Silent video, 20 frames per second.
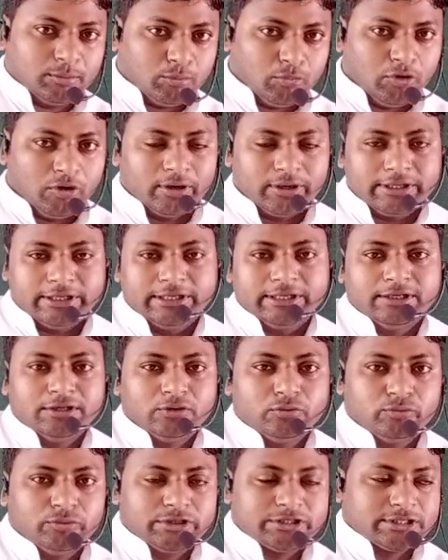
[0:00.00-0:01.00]

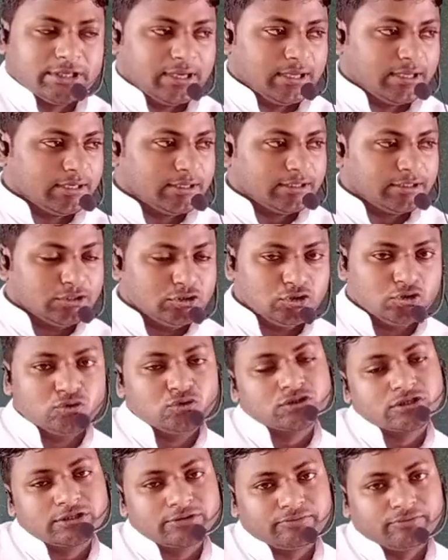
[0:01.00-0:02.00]
body which are
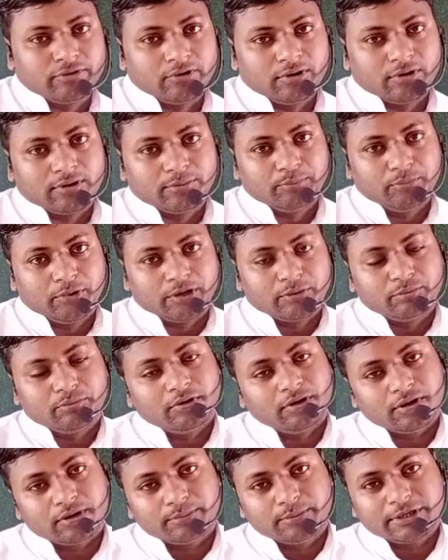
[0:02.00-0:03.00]
used for
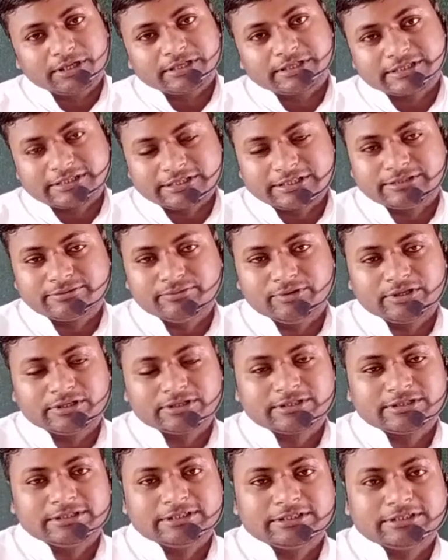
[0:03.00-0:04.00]
performing such
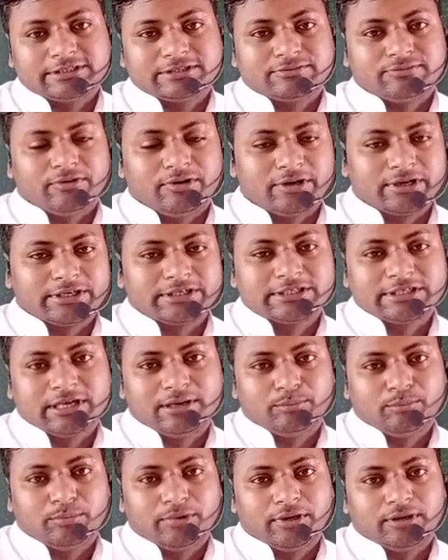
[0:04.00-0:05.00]
functions. For
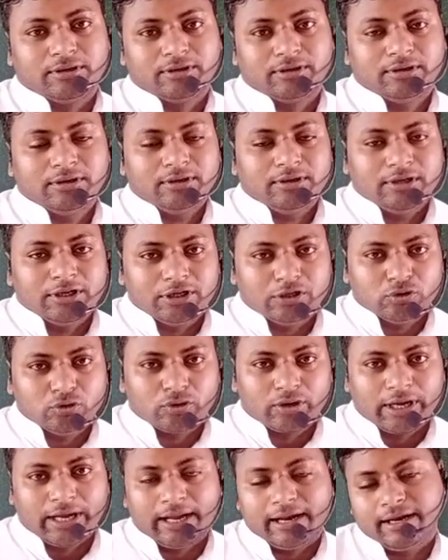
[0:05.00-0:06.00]
example,
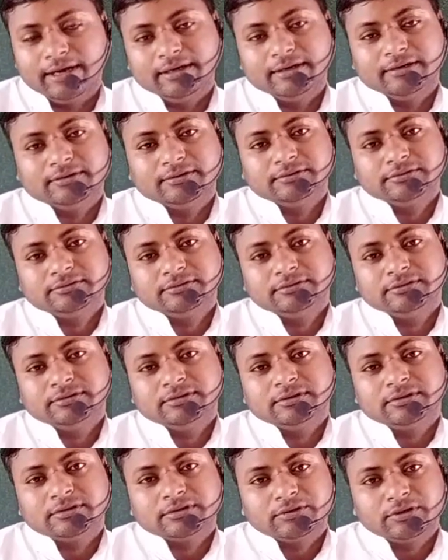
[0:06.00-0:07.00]
your hand
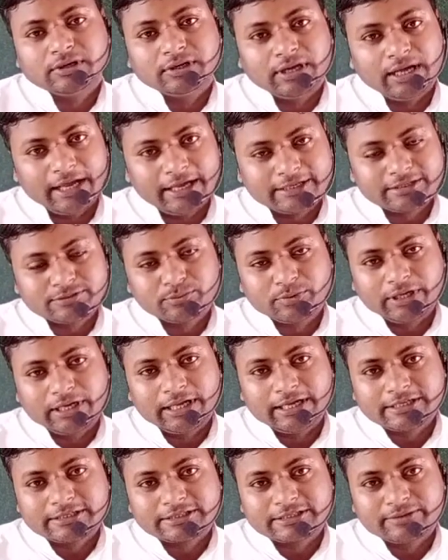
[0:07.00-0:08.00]
as well
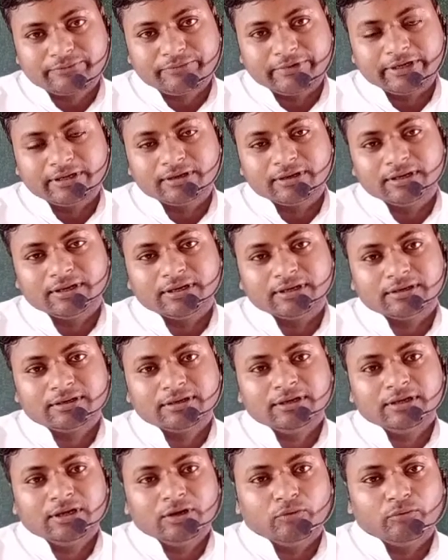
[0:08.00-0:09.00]
as the
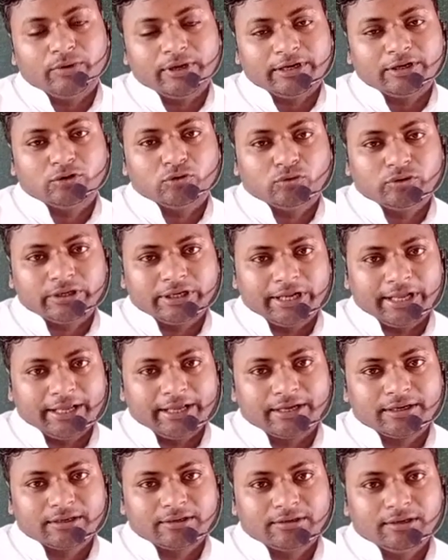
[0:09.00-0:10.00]
finger, when you
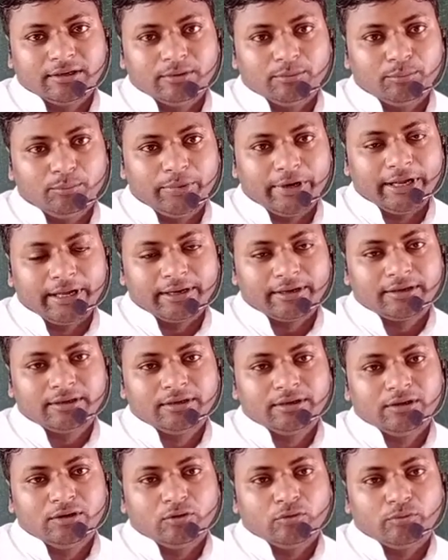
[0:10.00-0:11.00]
take
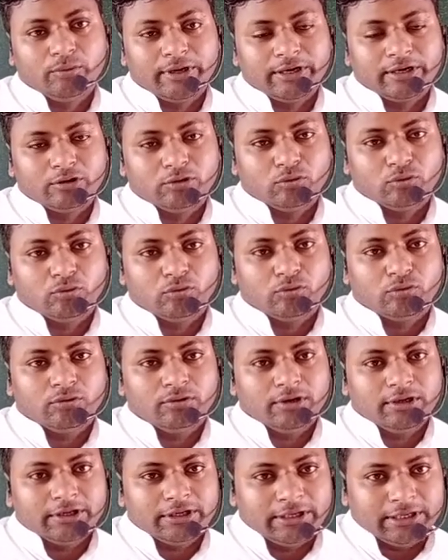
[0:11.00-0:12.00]
breath, when
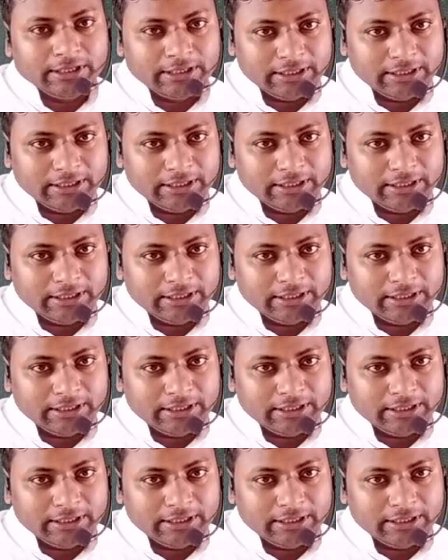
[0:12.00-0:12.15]
you